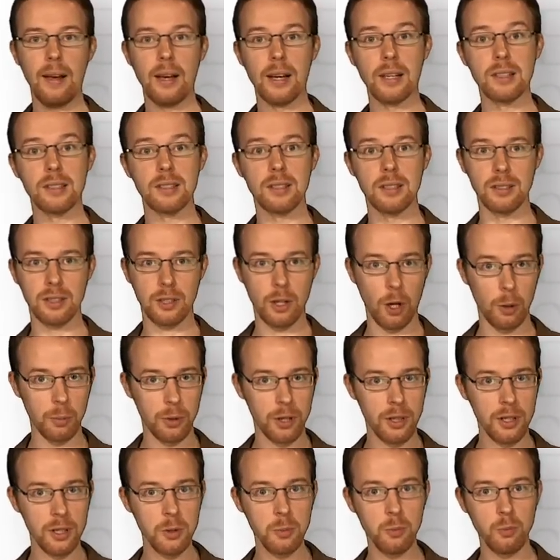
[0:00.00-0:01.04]
And since
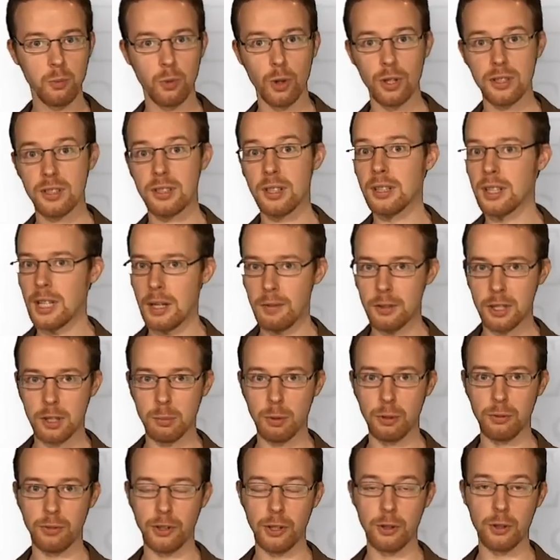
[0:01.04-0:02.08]
communism was the
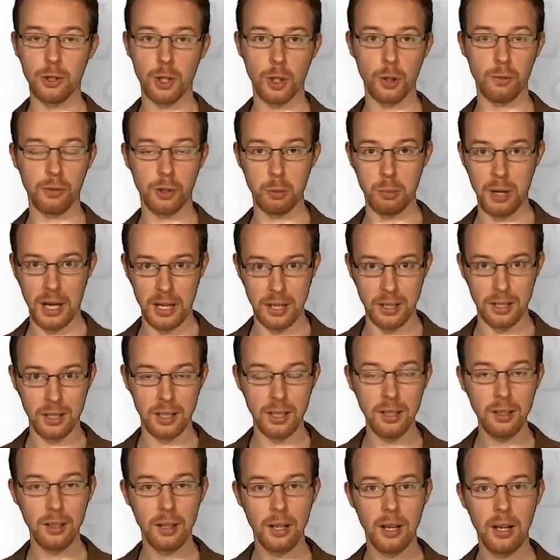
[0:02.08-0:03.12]
inevitable future of
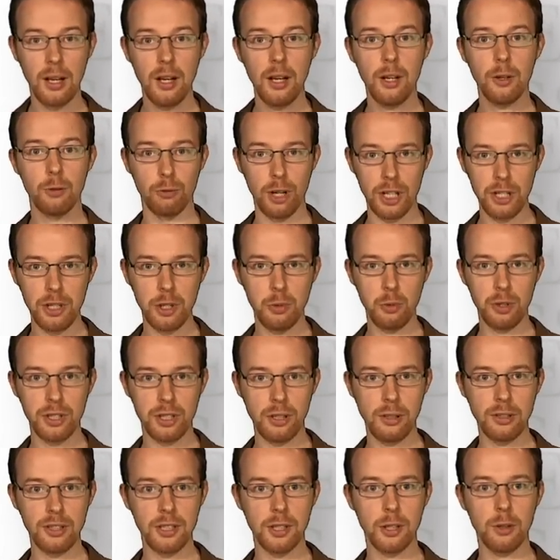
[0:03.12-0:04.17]
humanity, Russian
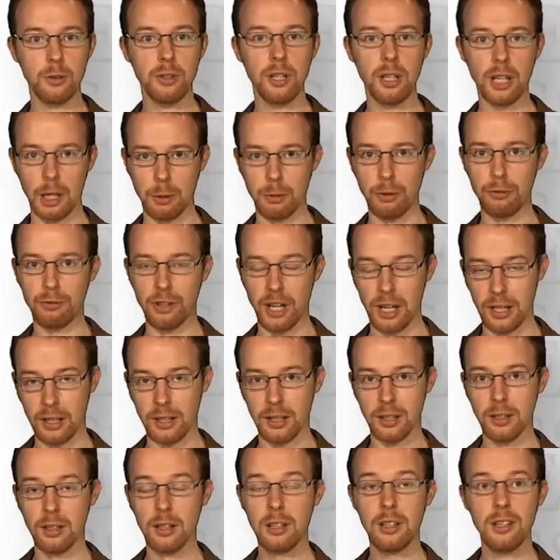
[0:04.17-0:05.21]
was also the lingua
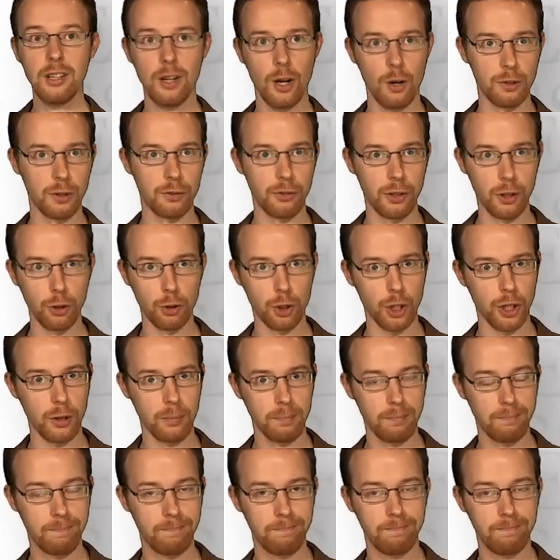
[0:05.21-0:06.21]
franca of the future.